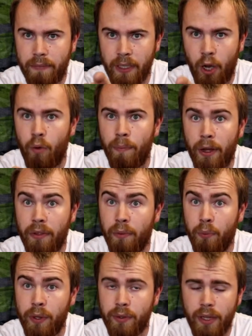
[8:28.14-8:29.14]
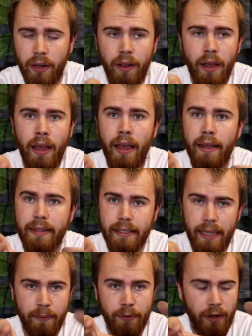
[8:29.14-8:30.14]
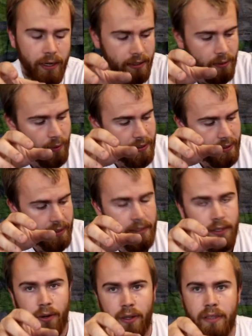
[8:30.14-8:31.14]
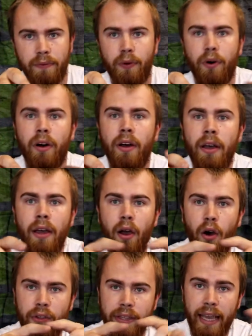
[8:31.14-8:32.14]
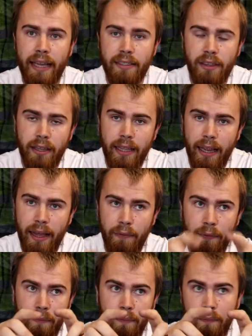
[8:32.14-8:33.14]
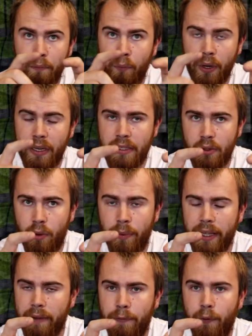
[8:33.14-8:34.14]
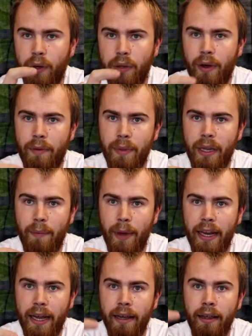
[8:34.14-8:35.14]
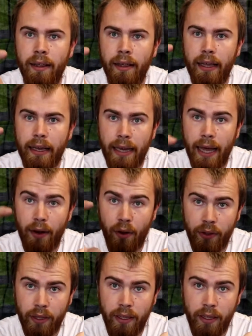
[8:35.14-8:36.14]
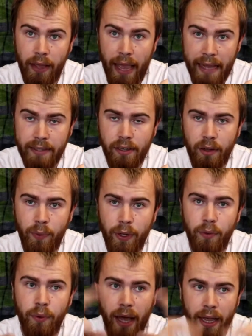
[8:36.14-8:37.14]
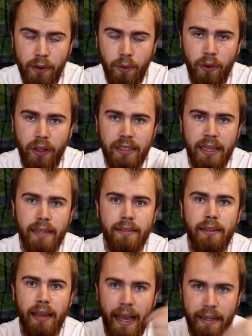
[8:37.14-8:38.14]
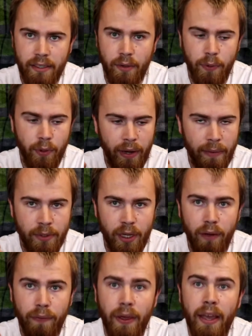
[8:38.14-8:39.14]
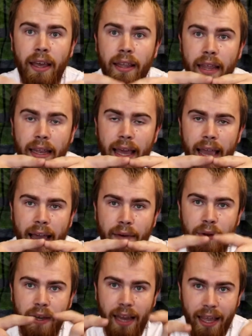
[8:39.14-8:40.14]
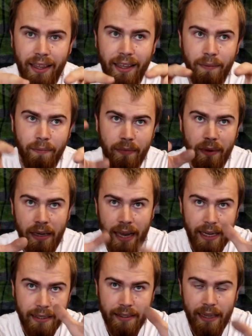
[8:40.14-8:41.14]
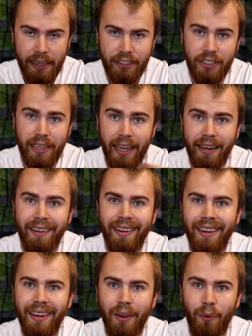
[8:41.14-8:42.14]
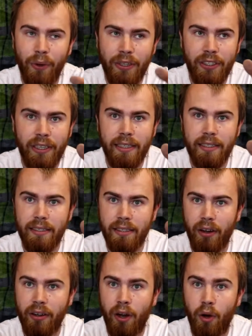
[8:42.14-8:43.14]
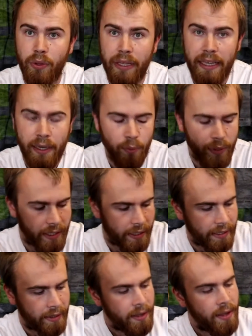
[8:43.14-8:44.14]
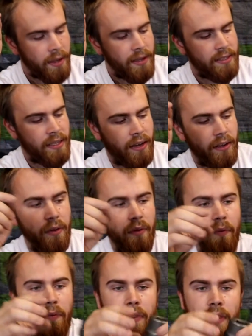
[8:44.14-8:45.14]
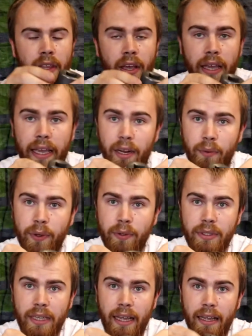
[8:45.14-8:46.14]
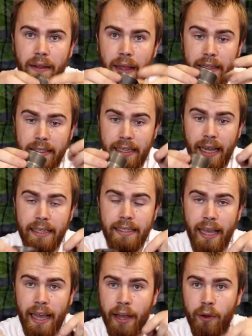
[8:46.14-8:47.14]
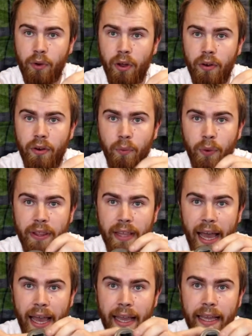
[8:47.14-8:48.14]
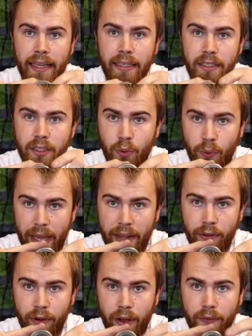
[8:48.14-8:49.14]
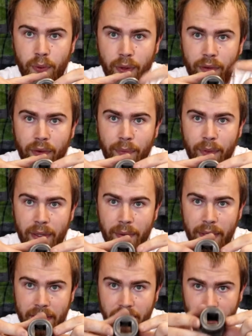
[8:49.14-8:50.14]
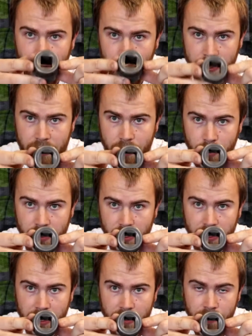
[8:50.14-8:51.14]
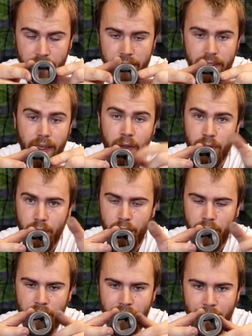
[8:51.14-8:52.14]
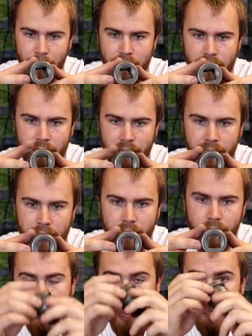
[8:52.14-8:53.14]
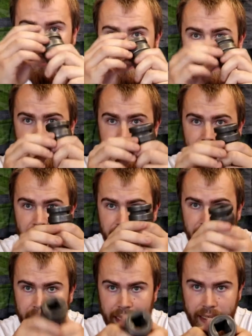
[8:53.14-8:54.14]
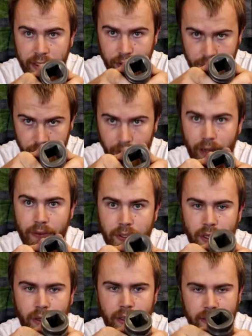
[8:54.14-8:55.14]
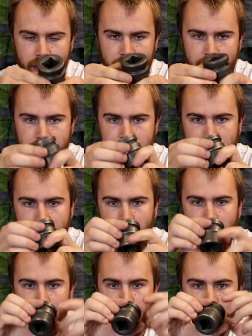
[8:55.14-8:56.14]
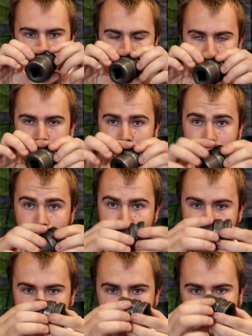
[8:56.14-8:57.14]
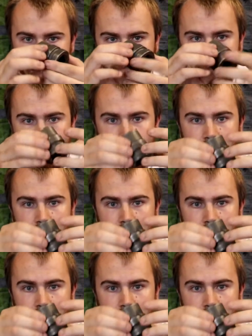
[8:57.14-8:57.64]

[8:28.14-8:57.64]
hold both wheels on. Some trucks, the ones that this socket is for, on the outside they'll have what is normally a 41mm nut on the outside wheel. Undo all those nuts, outside wheel comes off. Then they have another nut slash stud which is designed to hold the inner wheel in. So the inner wheel studs are held on with a square drive 21mm socket, which is what's on the end of this. I'll show a photo up on the screen now. And this is a inch drive socket. So this is designed for a 1-inch rattle gun,